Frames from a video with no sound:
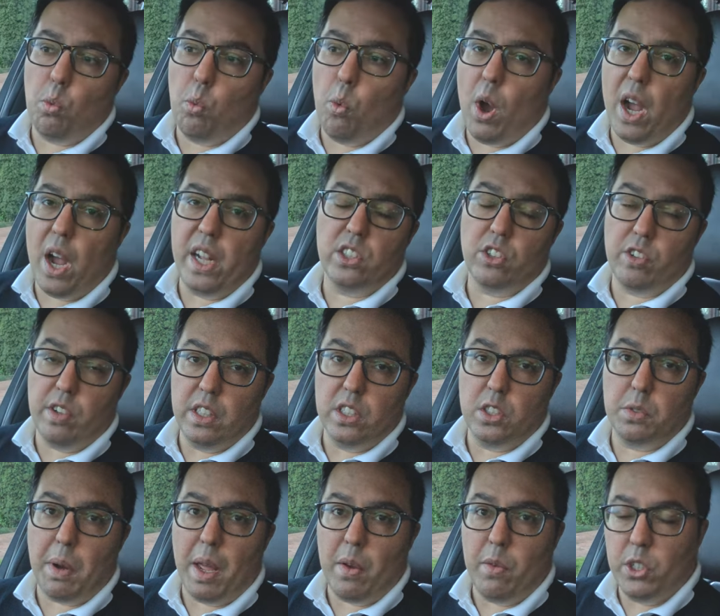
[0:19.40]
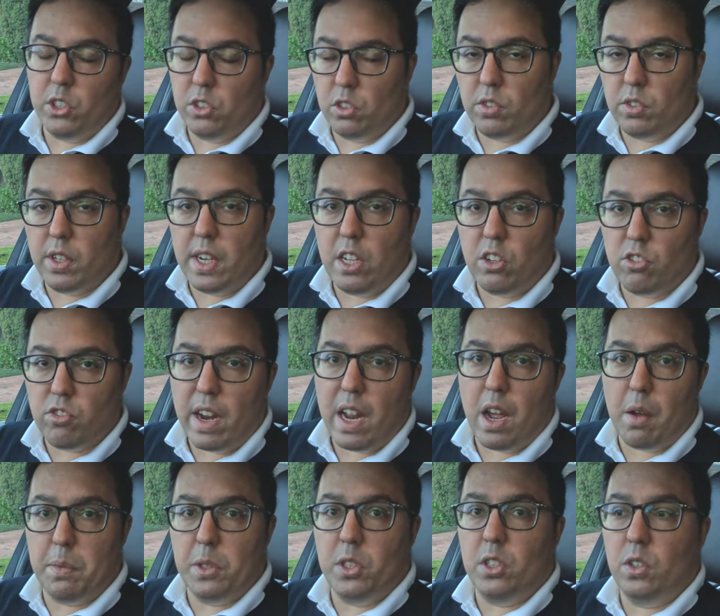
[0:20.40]
widescreen display, which is a really great
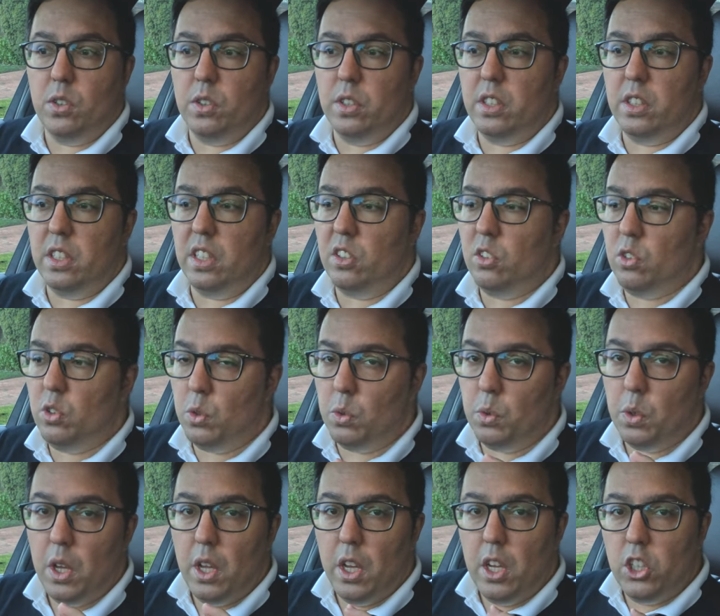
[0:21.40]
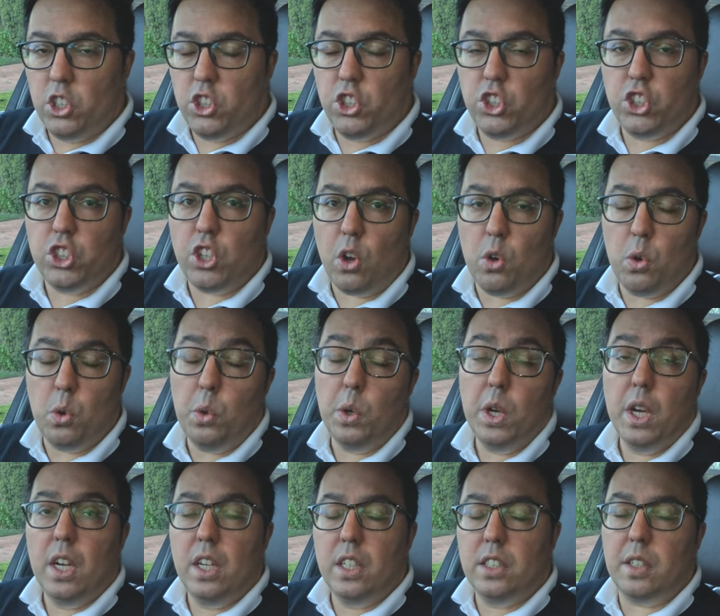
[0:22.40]
opportunity to show
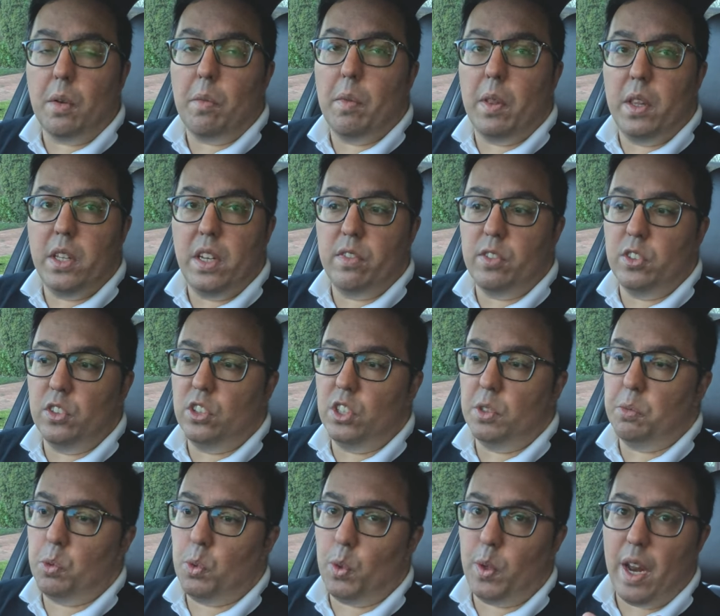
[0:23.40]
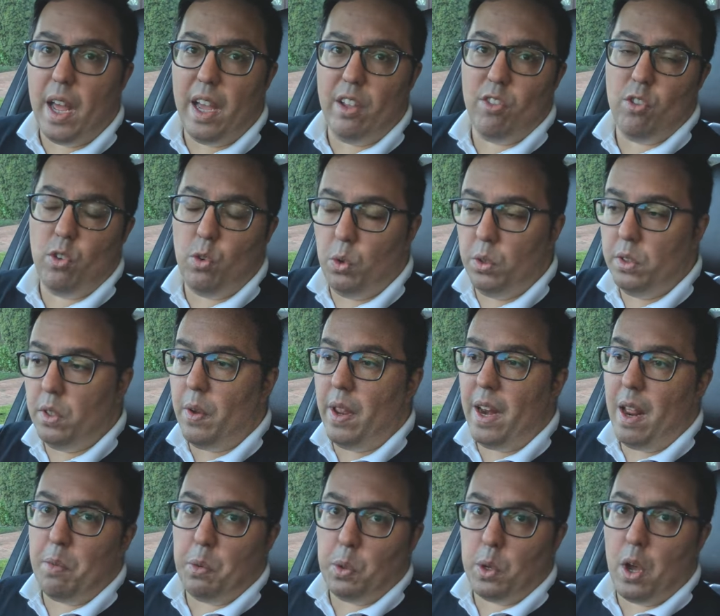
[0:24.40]
some of the differences between Android Auto
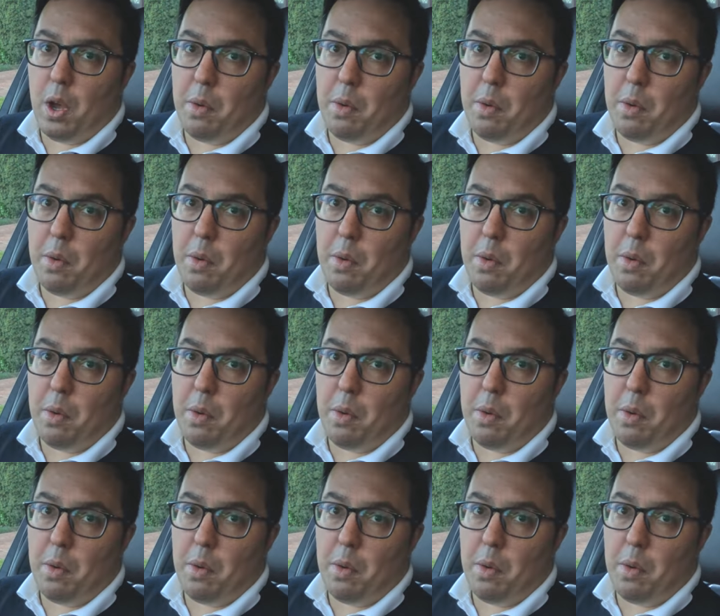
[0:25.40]
and Apple